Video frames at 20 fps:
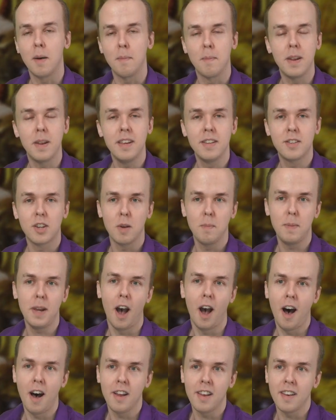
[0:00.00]
companies could
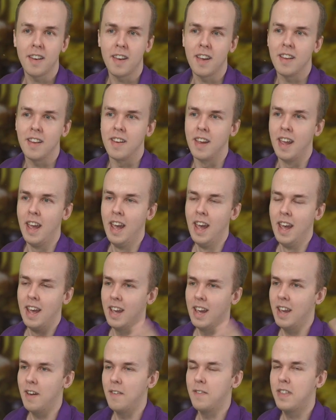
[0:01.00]
be audited,
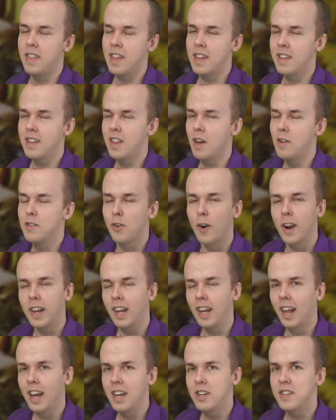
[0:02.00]
if those
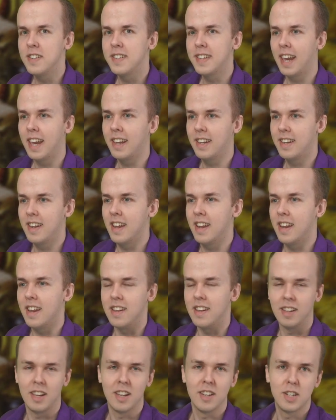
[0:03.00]
regulations kicked in
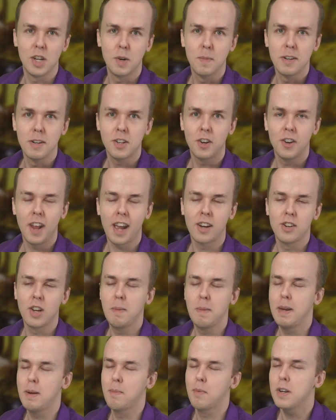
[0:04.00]
and consumers could
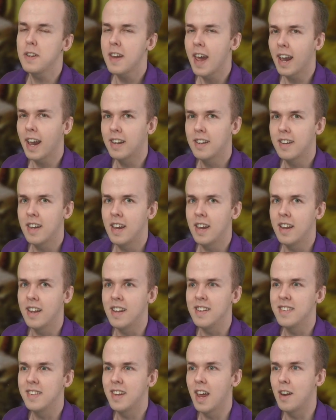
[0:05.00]
actually be protected
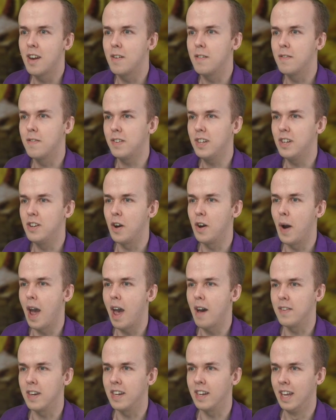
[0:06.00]
instead of, you know,
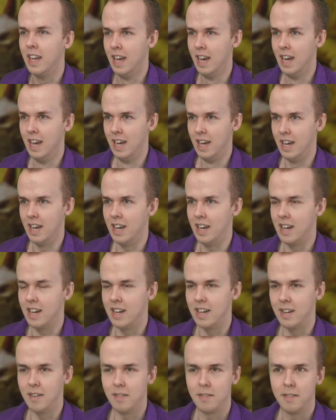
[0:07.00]
having
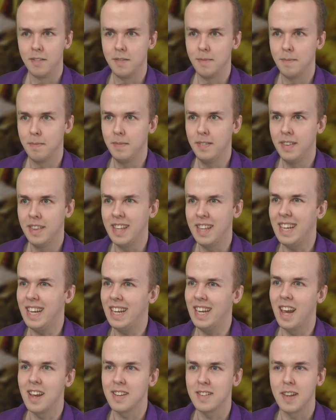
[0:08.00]
the
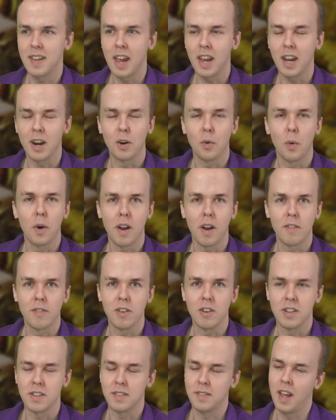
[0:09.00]
ESA or
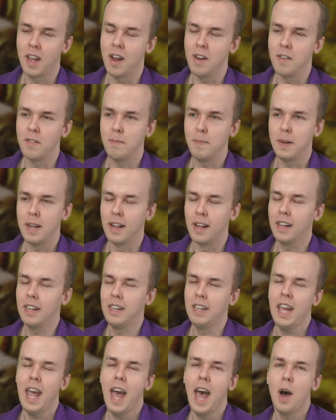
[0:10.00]
whatever just kind of being
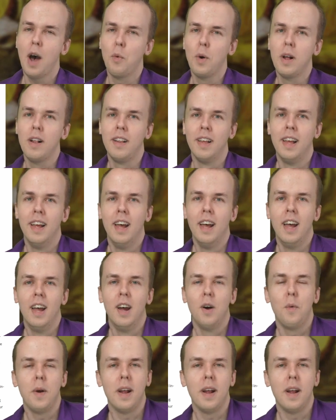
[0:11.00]
like, yeah, we'll